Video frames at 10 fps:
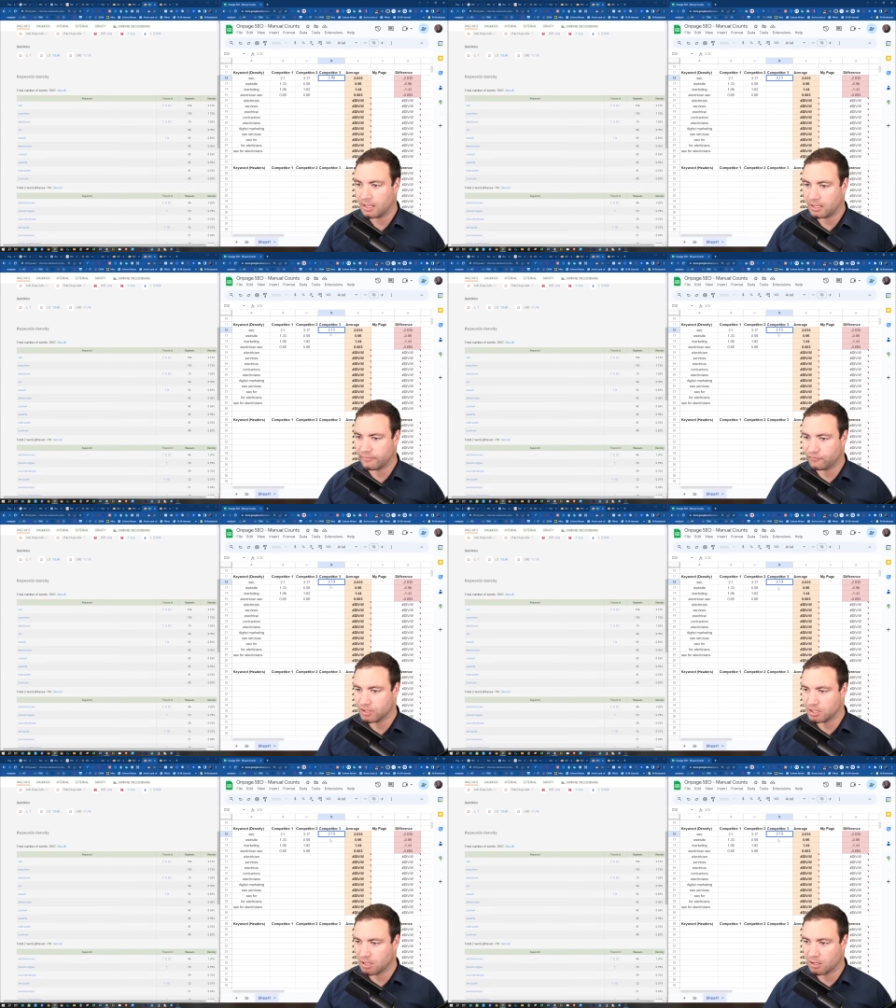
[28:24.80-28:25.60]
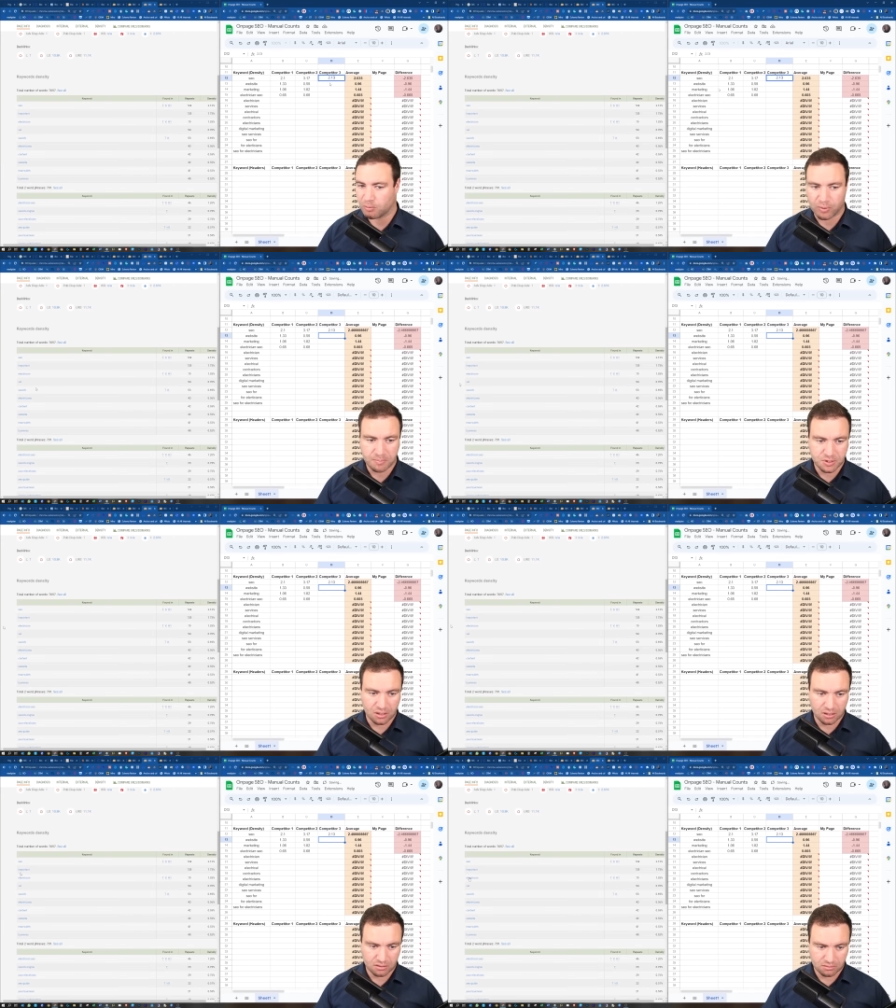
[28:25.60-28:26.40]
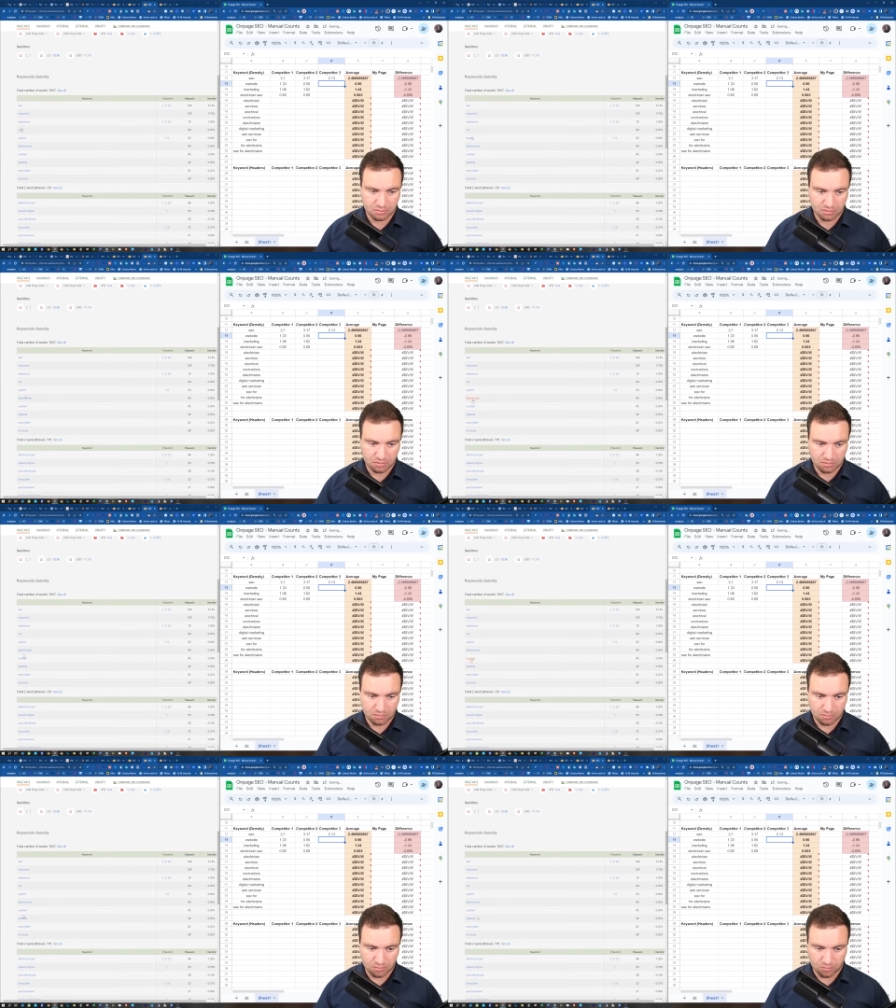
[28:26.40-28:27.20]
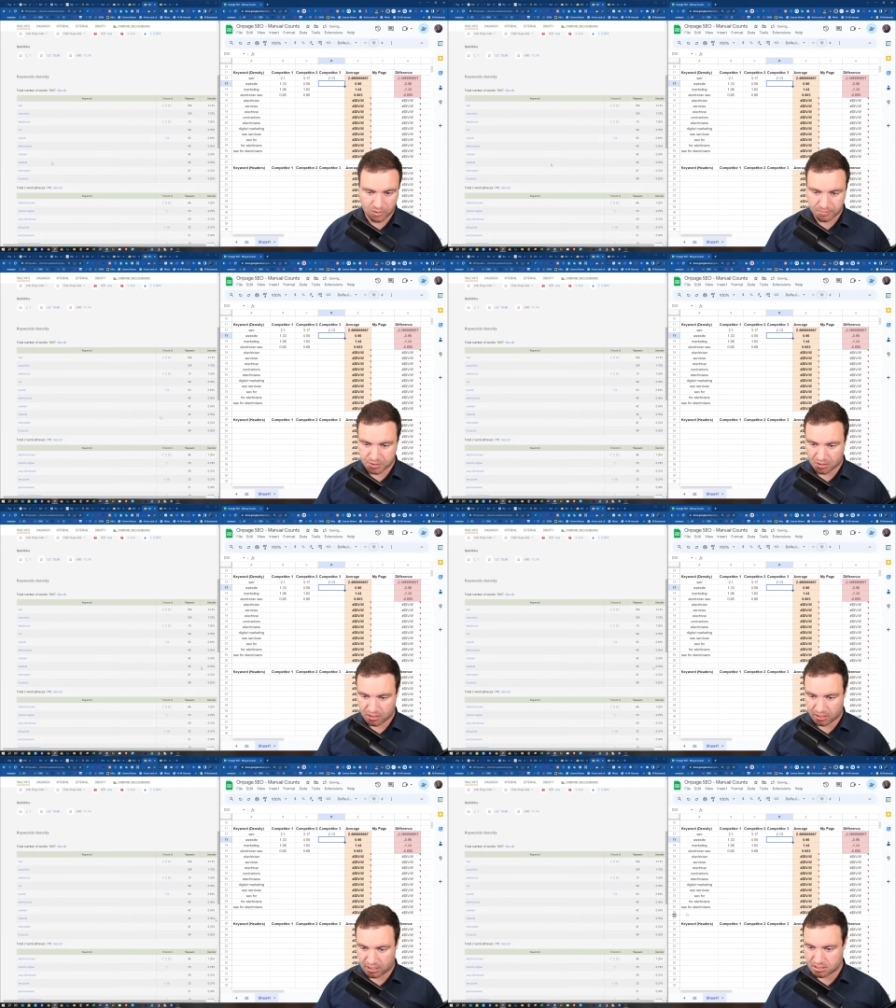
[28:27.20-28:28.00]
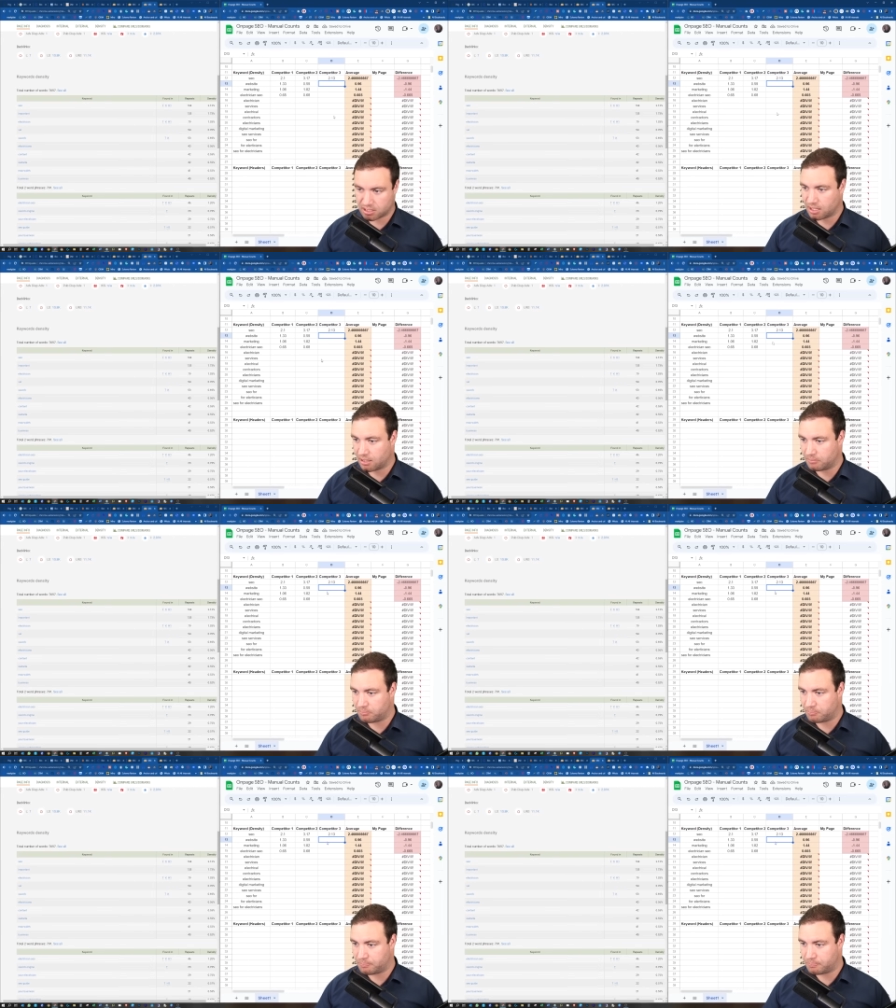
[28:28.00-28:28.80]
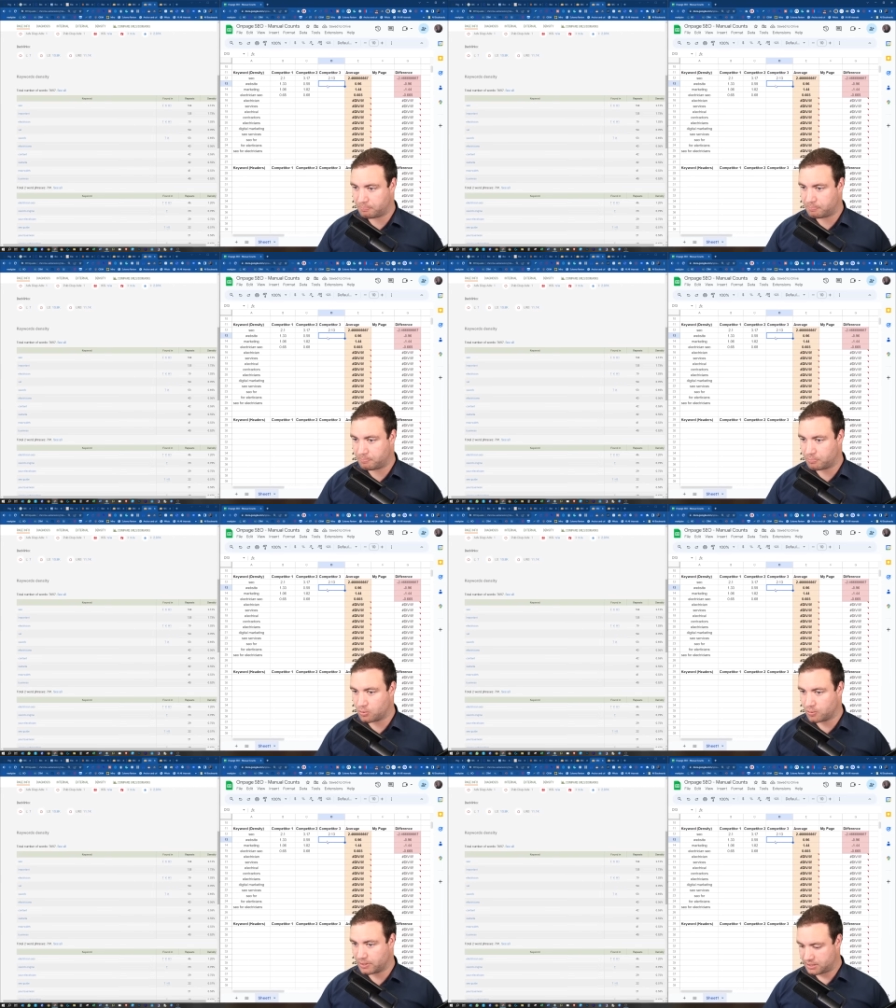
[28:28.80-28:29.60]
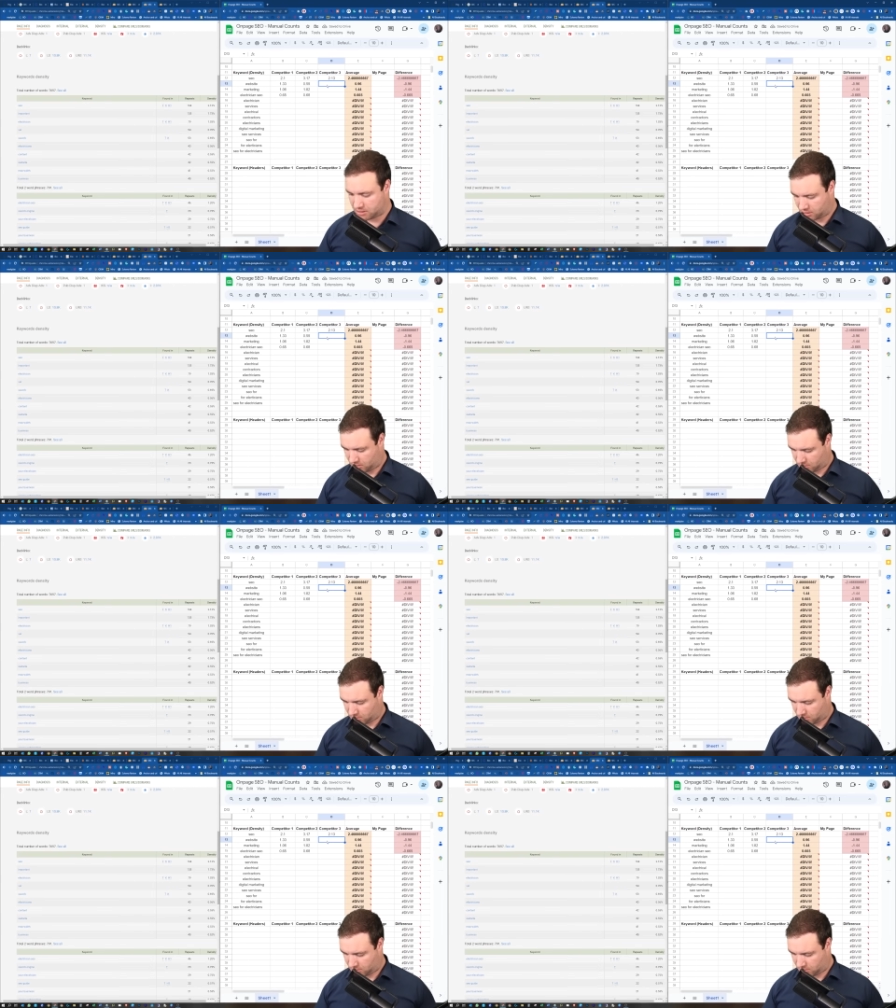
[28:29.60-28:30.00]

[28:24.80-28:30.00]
If we go website, website is a point